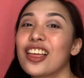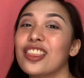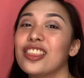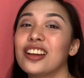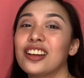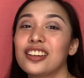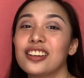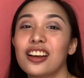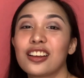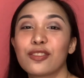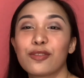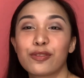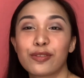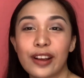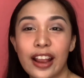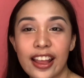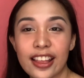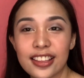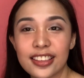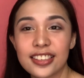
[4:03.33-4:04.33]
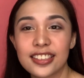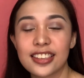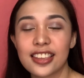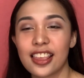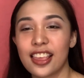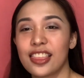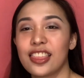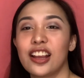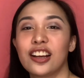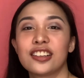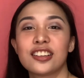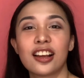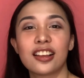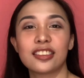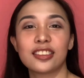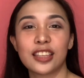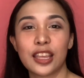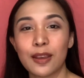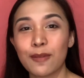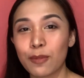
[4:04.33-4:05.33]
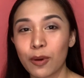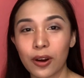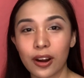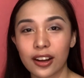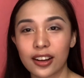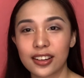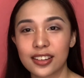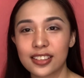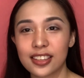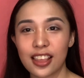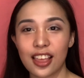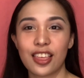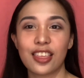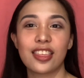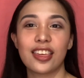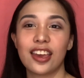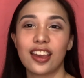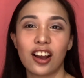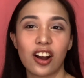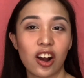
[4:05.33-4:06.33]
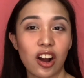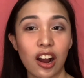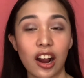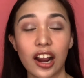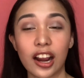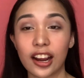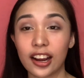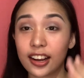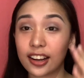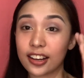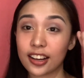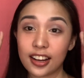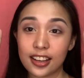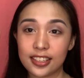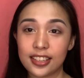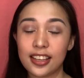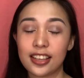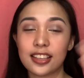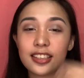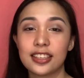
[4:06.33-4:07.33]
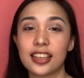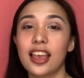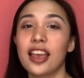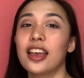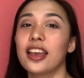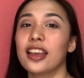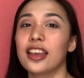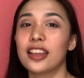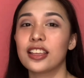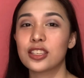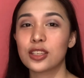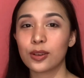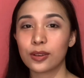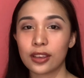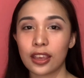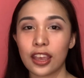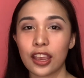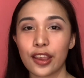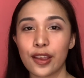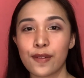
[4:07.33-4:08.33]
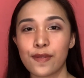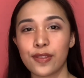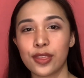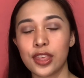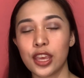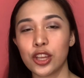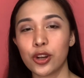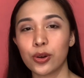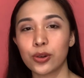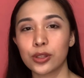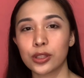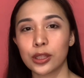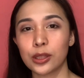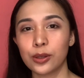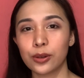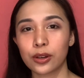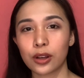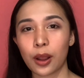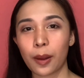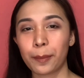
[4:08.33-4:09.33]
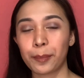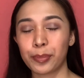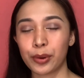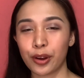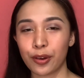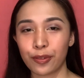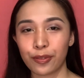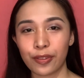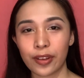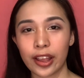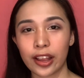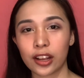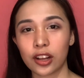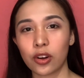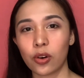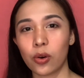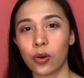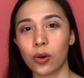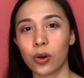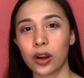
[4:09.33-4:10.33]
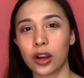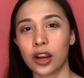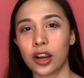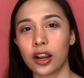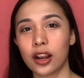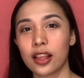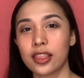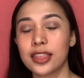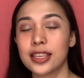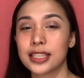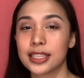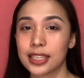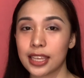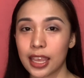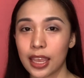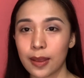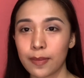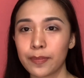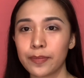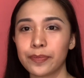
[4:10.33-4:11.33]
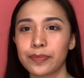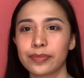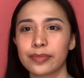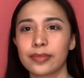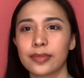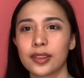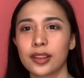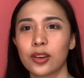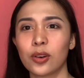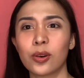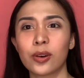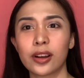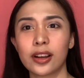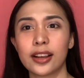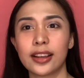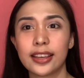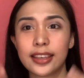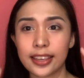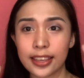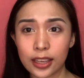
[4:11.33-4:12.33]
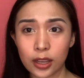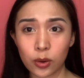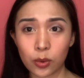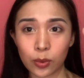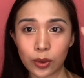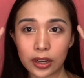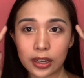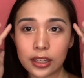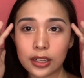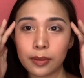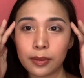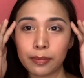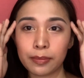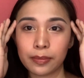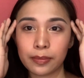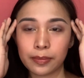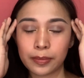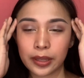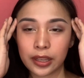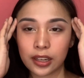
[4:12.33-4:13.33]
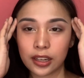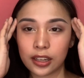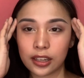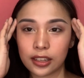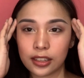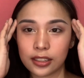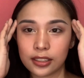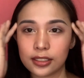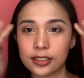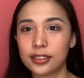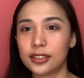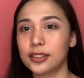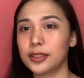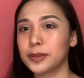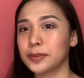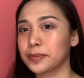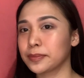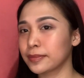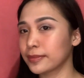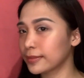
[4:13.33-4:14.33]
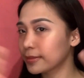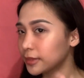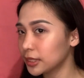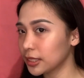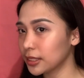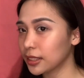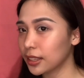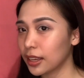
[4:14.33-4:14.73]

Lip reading: They're not friends, they're not neighbors, they are cousins. It's okay if they don't look perfect or the same or equal, because you